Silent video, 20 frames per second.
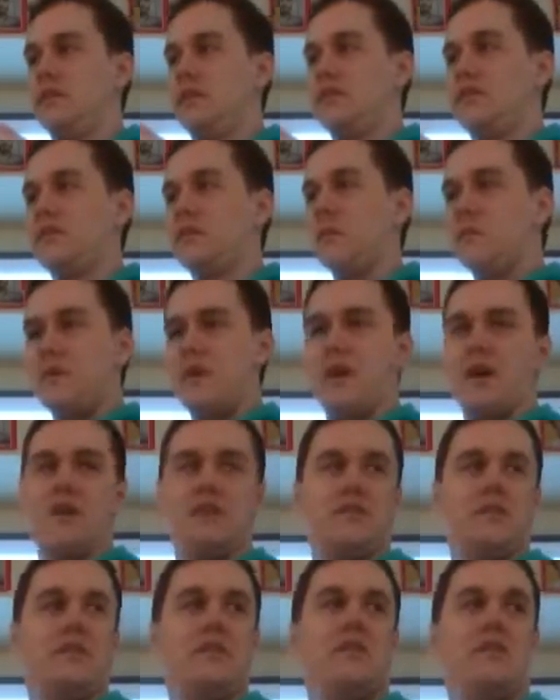
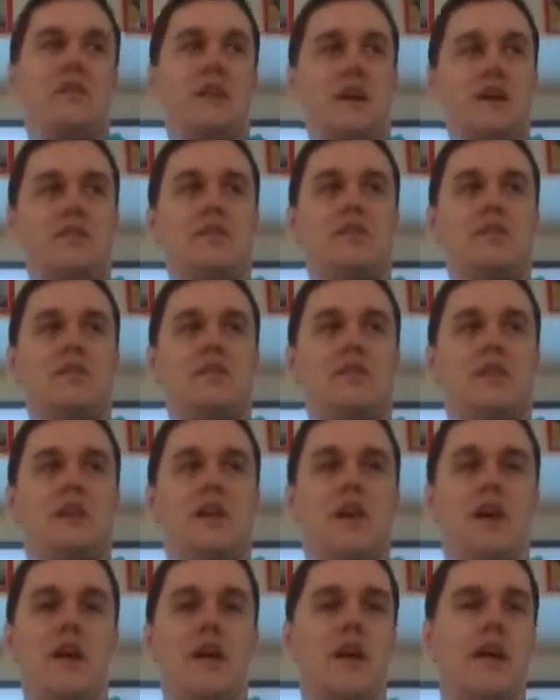summarizing the
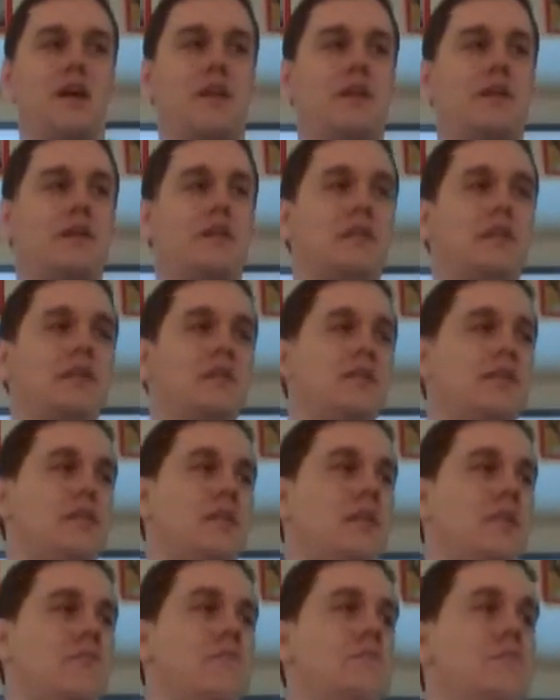lesson and
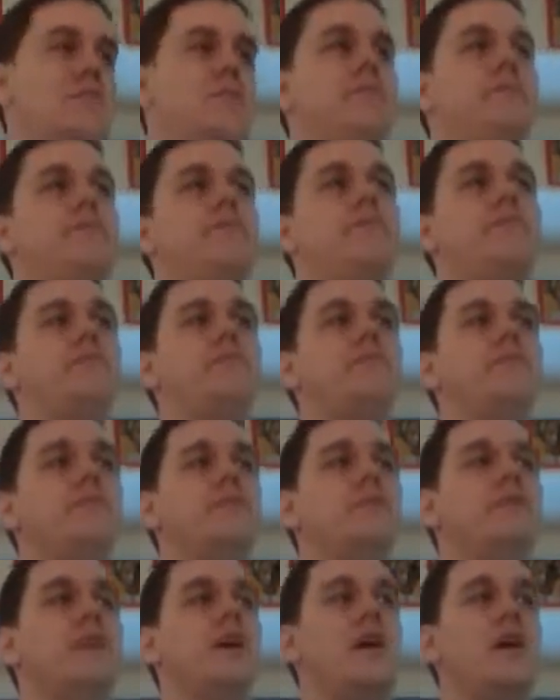some
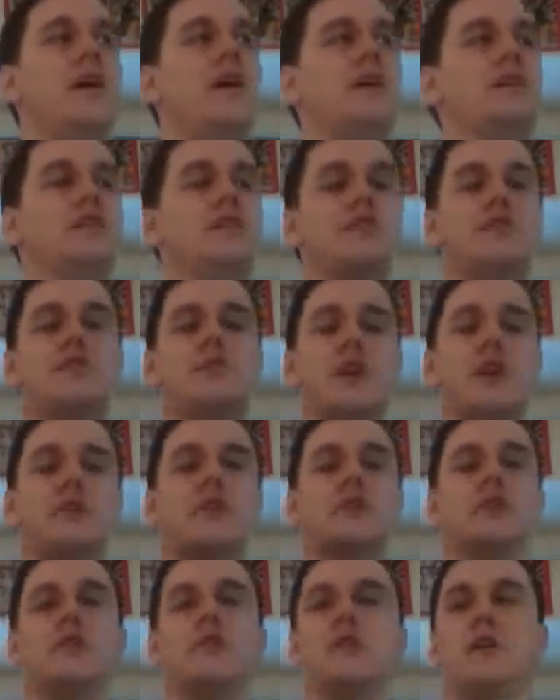
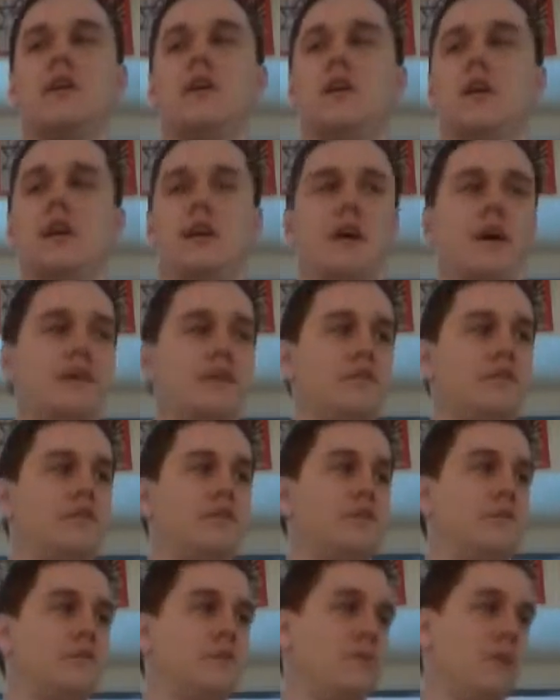instruction as
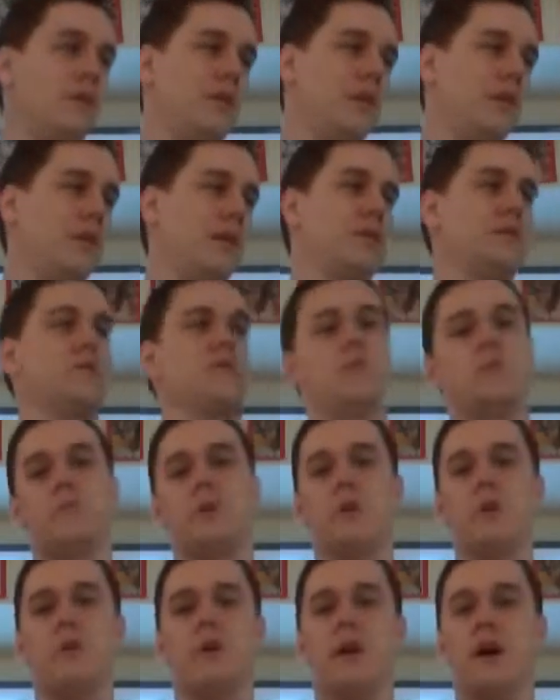to when the lesson would
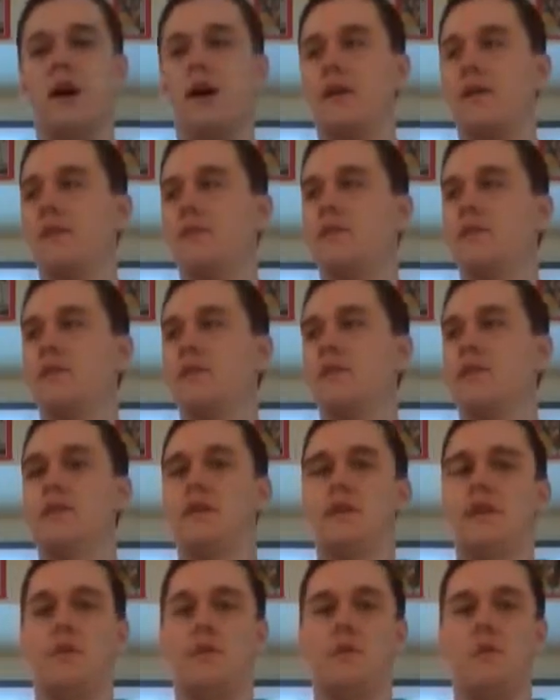be going on as to
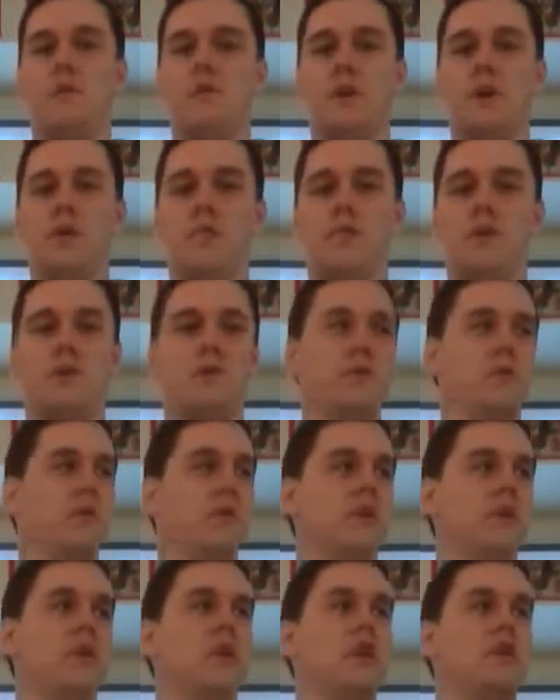what I'd be
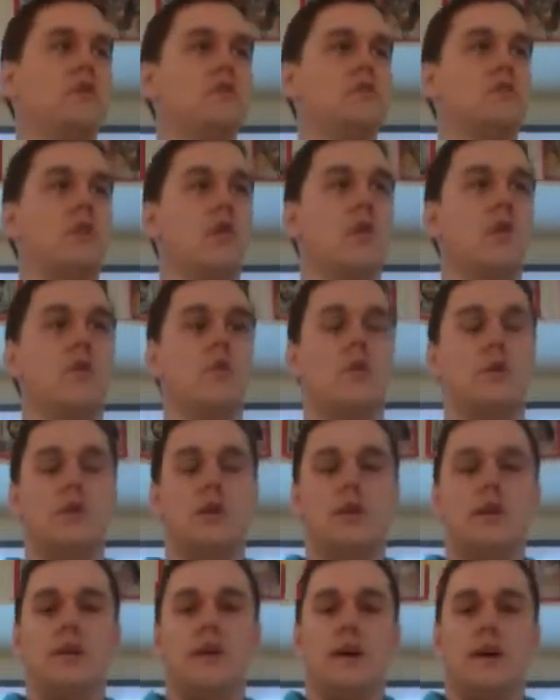doing. So,
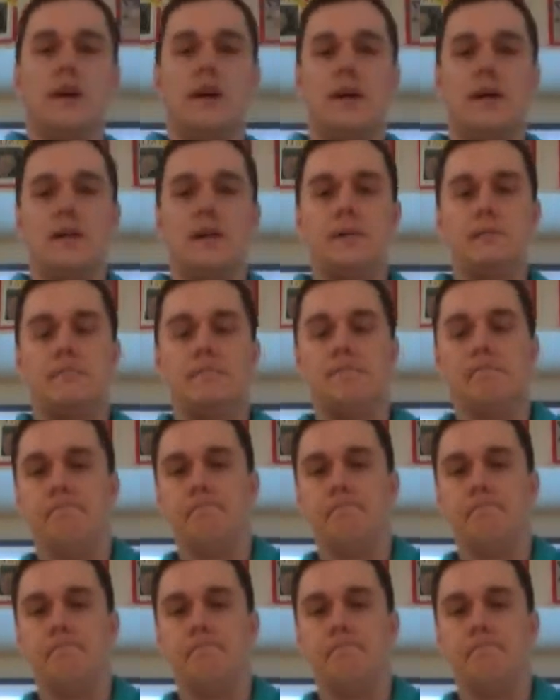um,